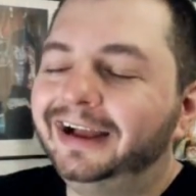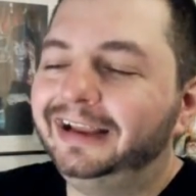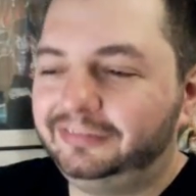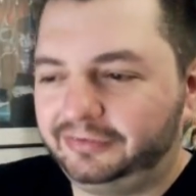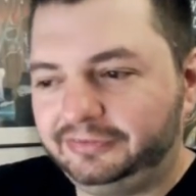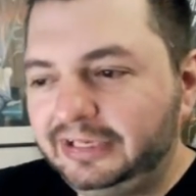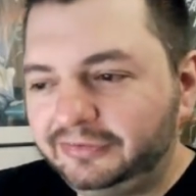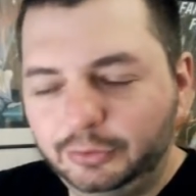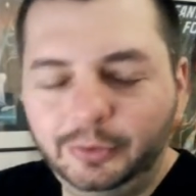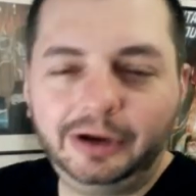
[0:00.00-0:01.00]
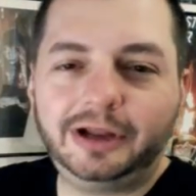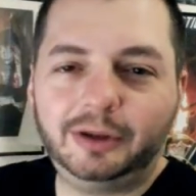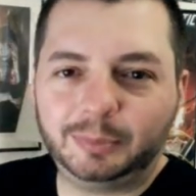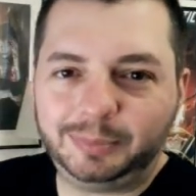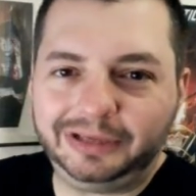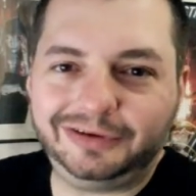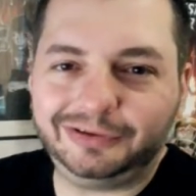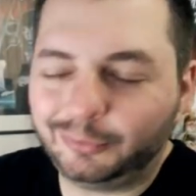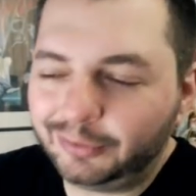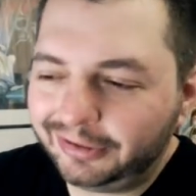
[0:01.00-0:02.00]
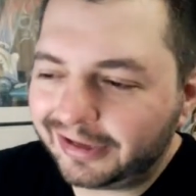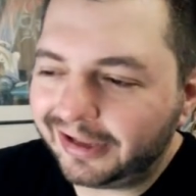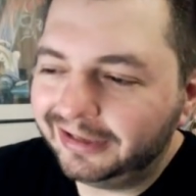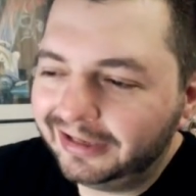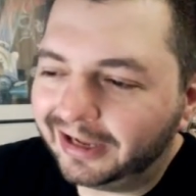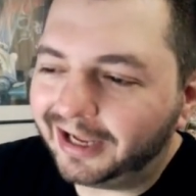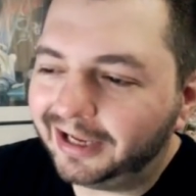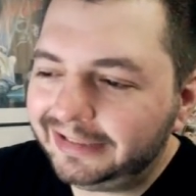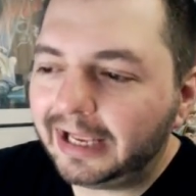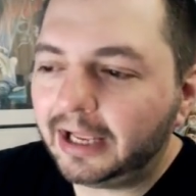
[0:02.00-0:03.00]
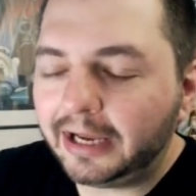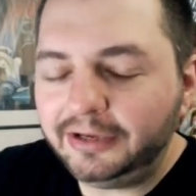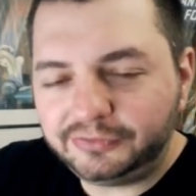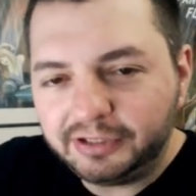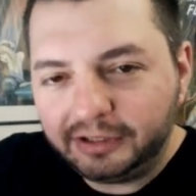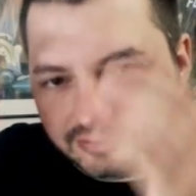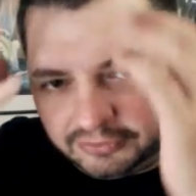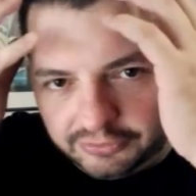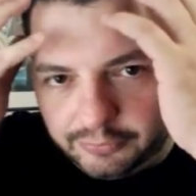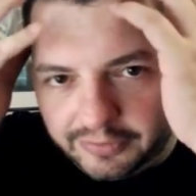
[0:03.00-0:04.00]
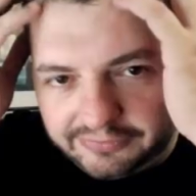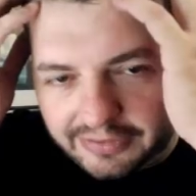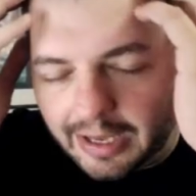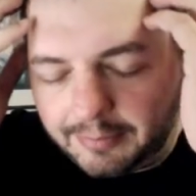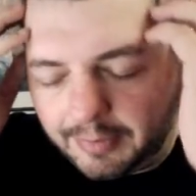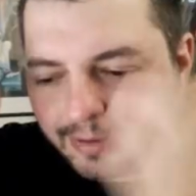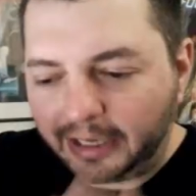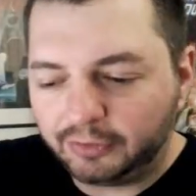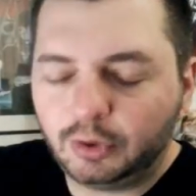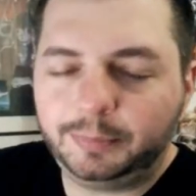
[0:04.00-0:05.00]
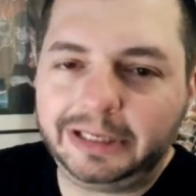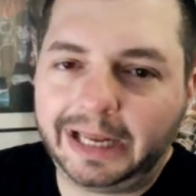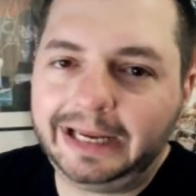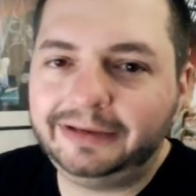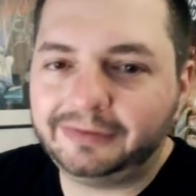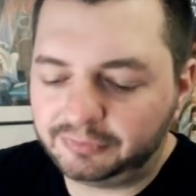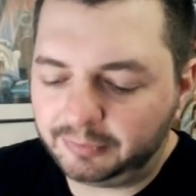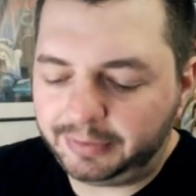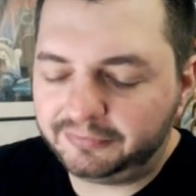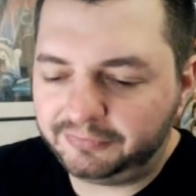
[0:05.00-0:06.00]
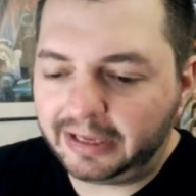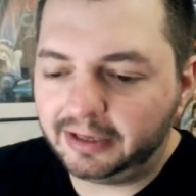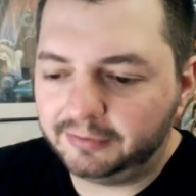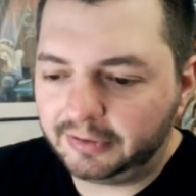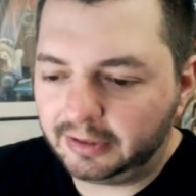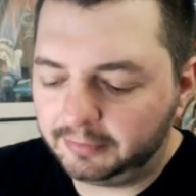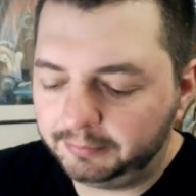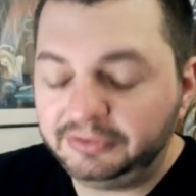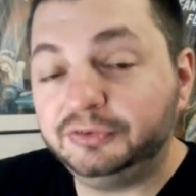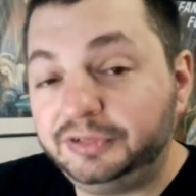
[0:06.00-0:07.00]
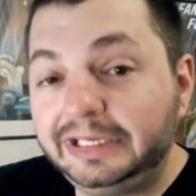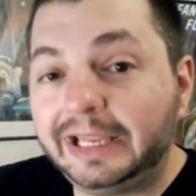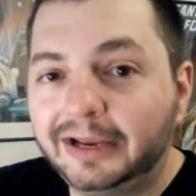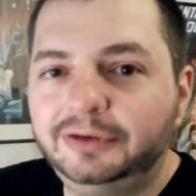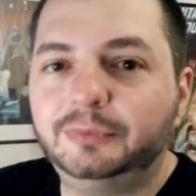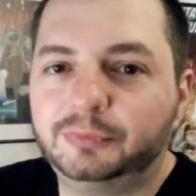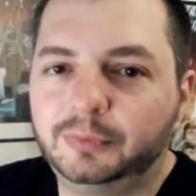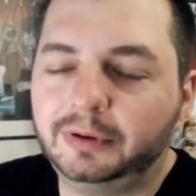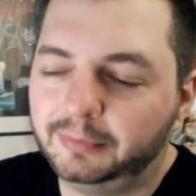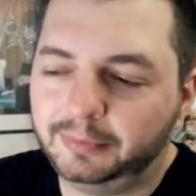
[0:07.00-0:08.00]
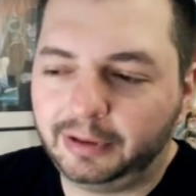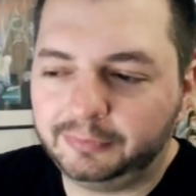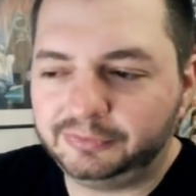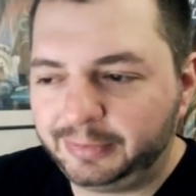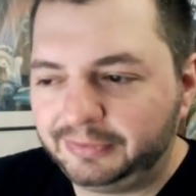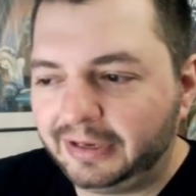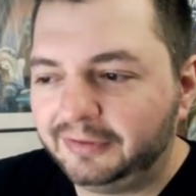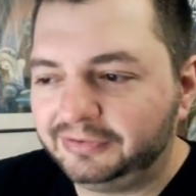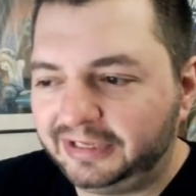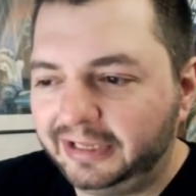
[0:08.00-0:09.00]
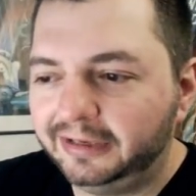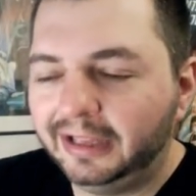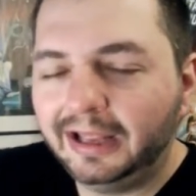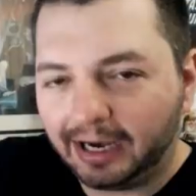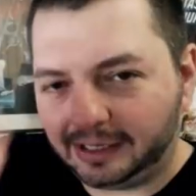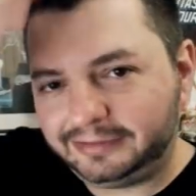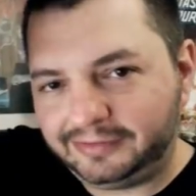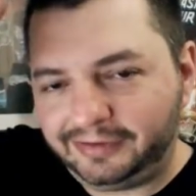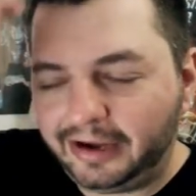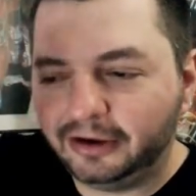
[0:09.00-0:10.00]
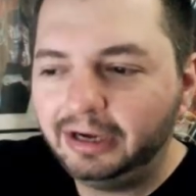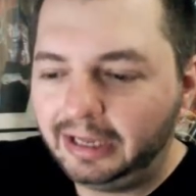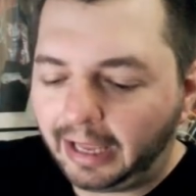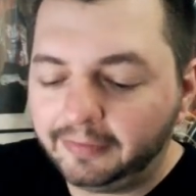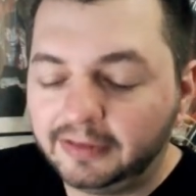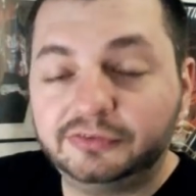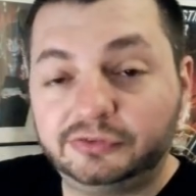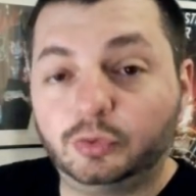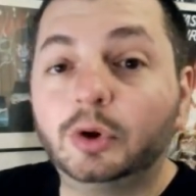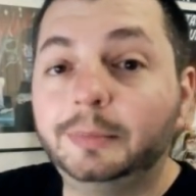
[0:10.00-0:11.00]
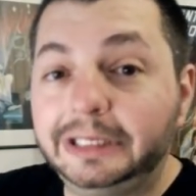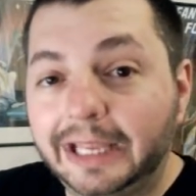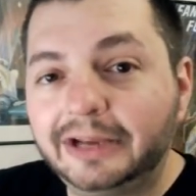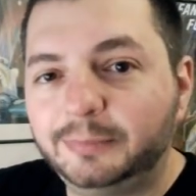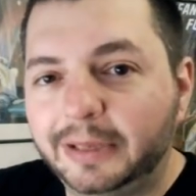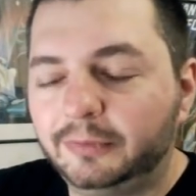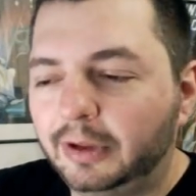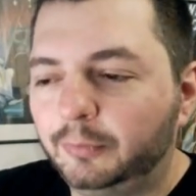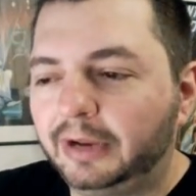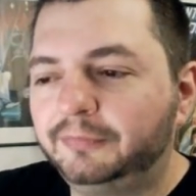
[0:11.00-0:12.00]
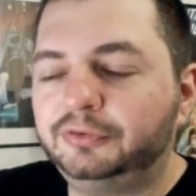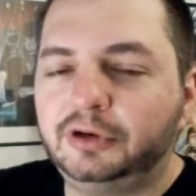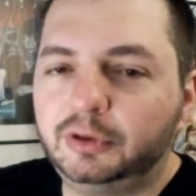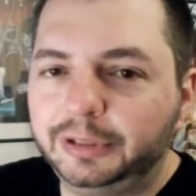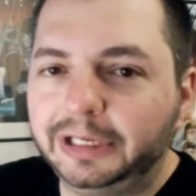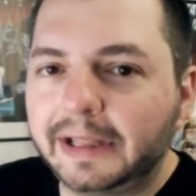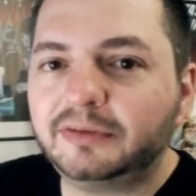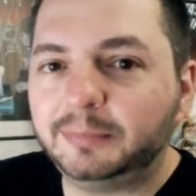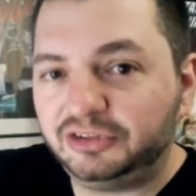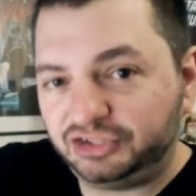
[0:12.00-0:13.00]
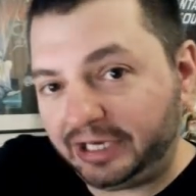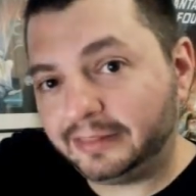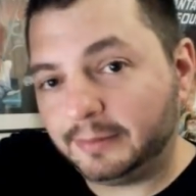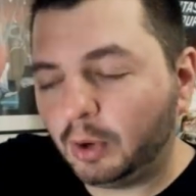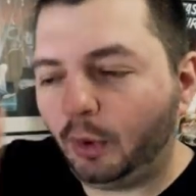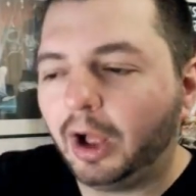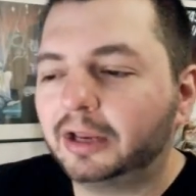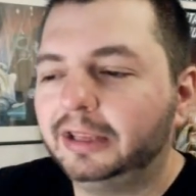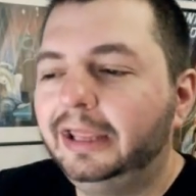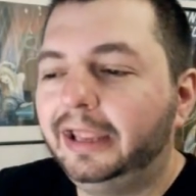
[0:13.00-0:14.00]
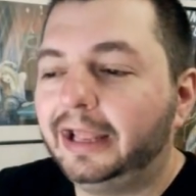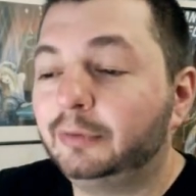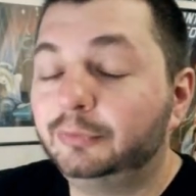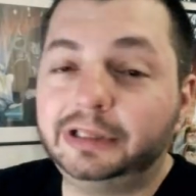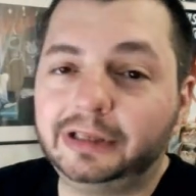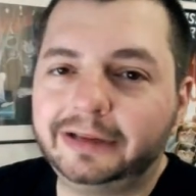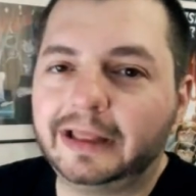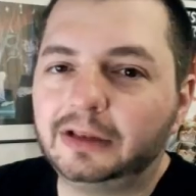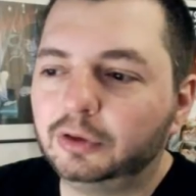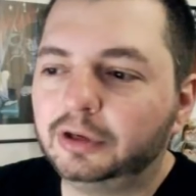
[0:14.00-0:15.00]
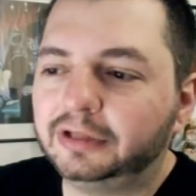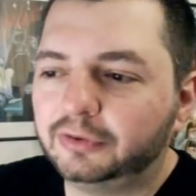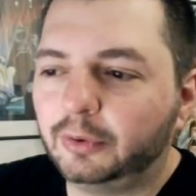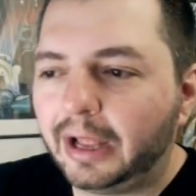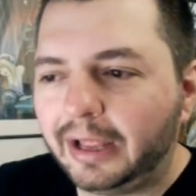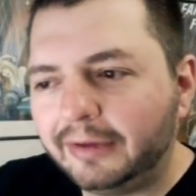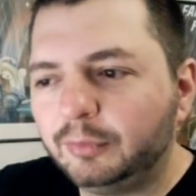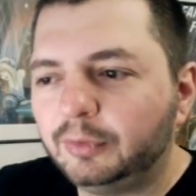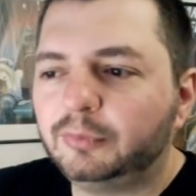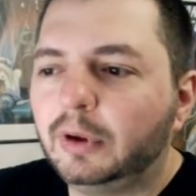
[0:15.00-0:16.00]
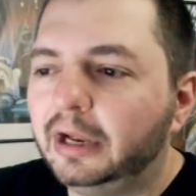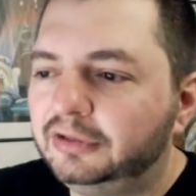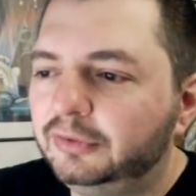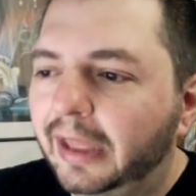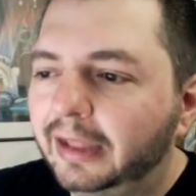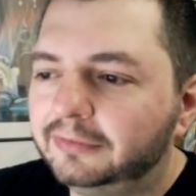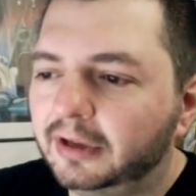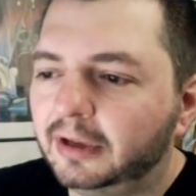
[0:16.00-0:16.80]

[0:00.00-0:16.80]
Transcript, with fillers: Is Seek's new haircut replacing his old haircut? Yeah, I used to do this. I grew up in the 80s. I was a big fan of Mr. T, actually. I was a big fan of as a kid. I liked his hair. And then Storm in the X-Men. When I first started reading X-Men, she had the mohawk, and I really liked that look. And so every once in a while I do that.